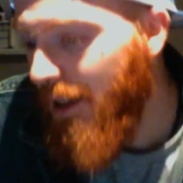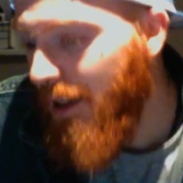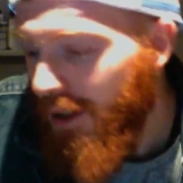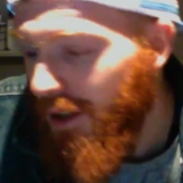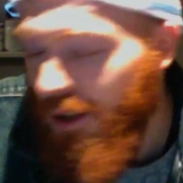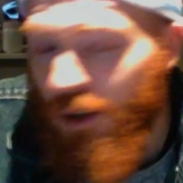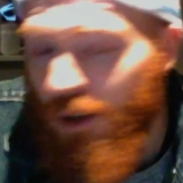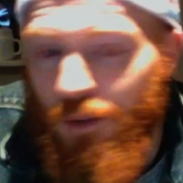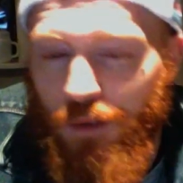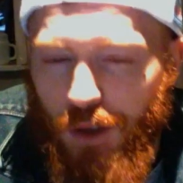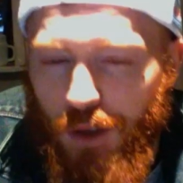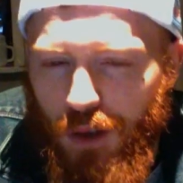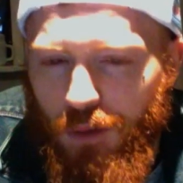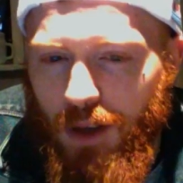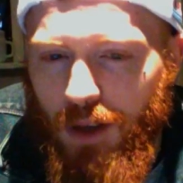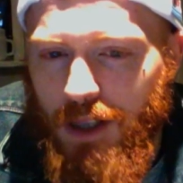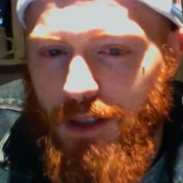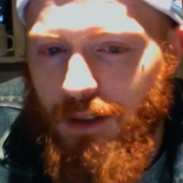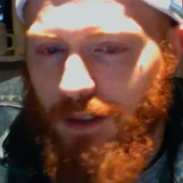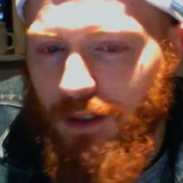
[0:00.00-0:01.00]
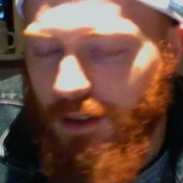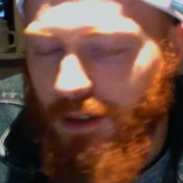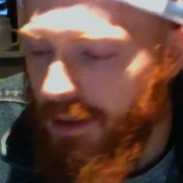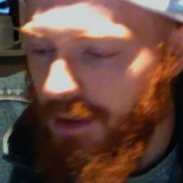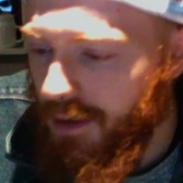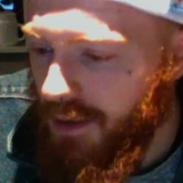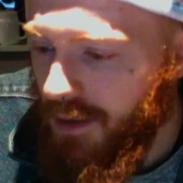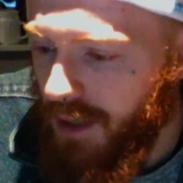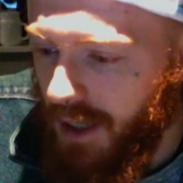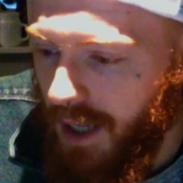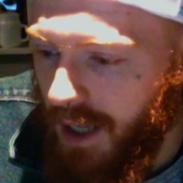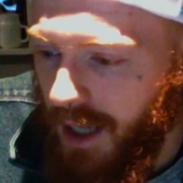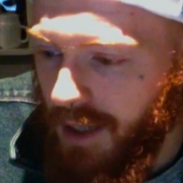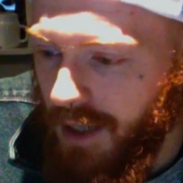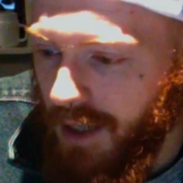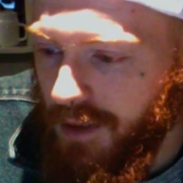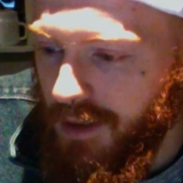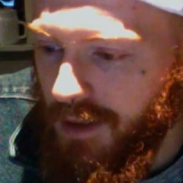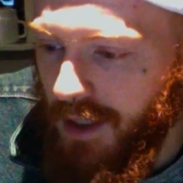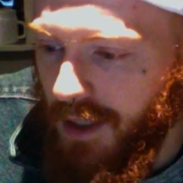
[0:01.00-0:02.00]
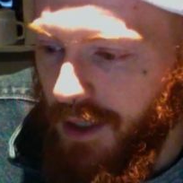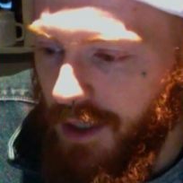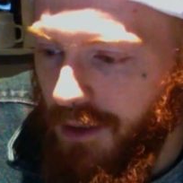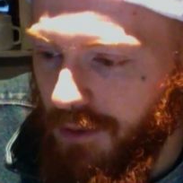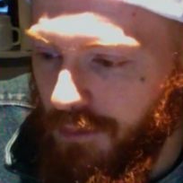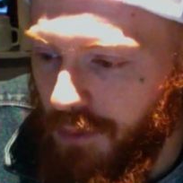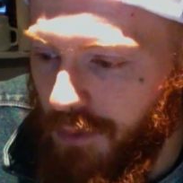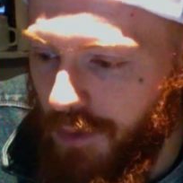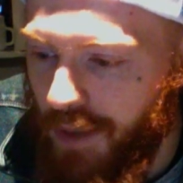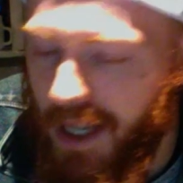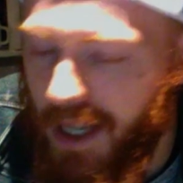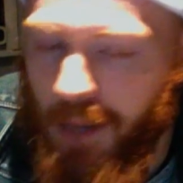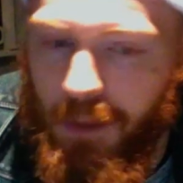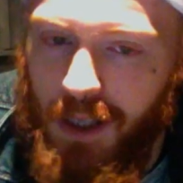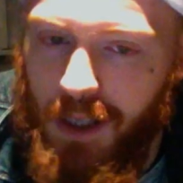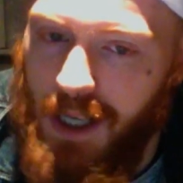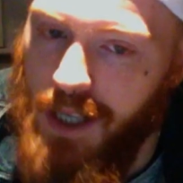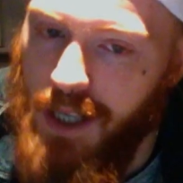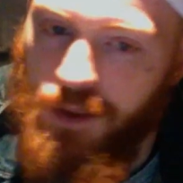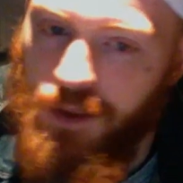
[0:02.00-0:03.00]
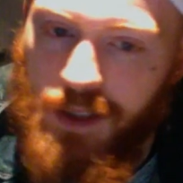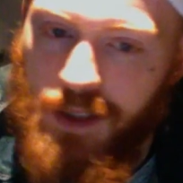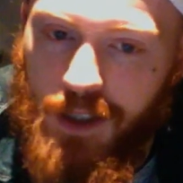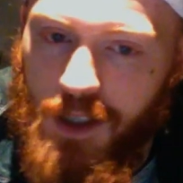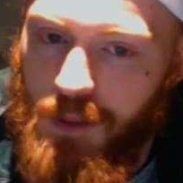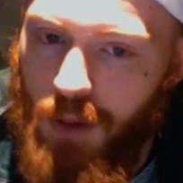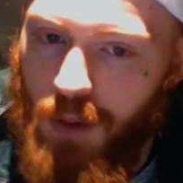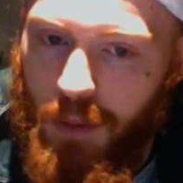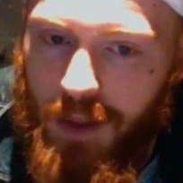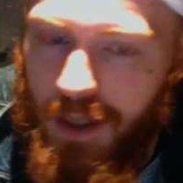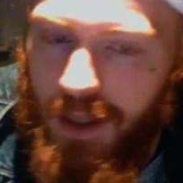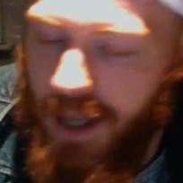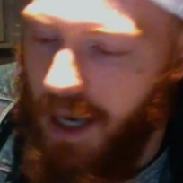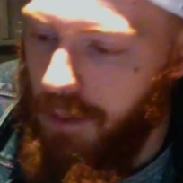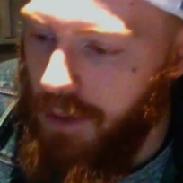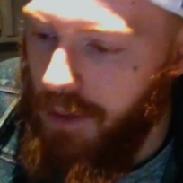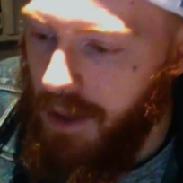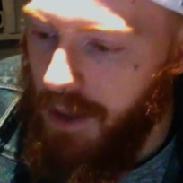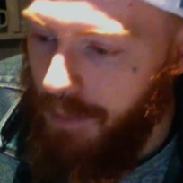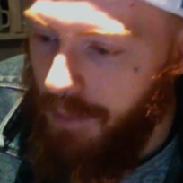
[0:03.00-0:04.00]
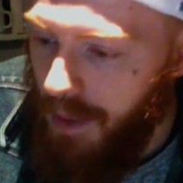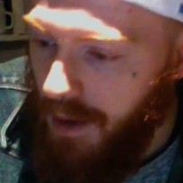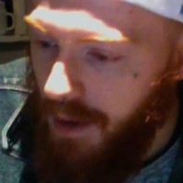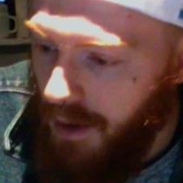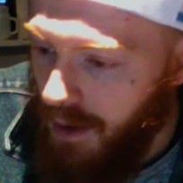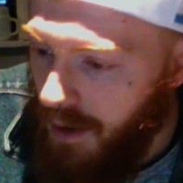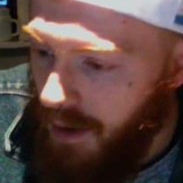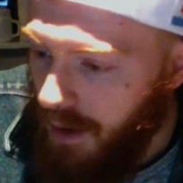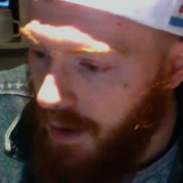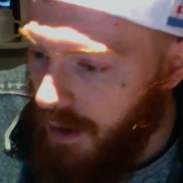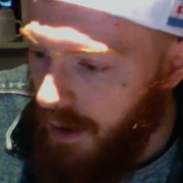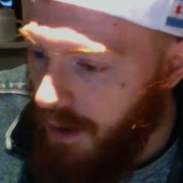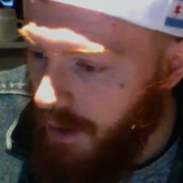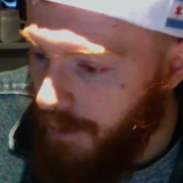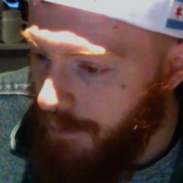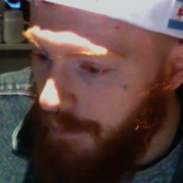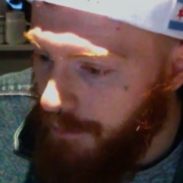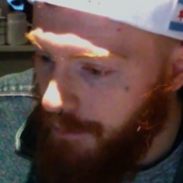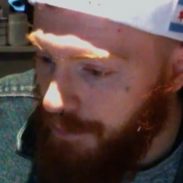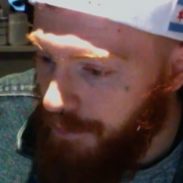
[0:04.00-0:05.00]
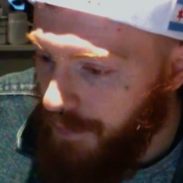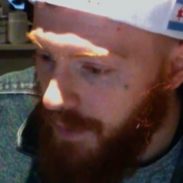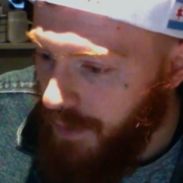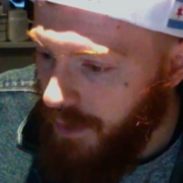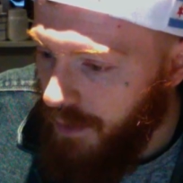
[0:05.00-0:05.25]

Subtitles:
Good for you, Reginald. Like, I can see that with a name like that, your Tinder's probably dead, mate.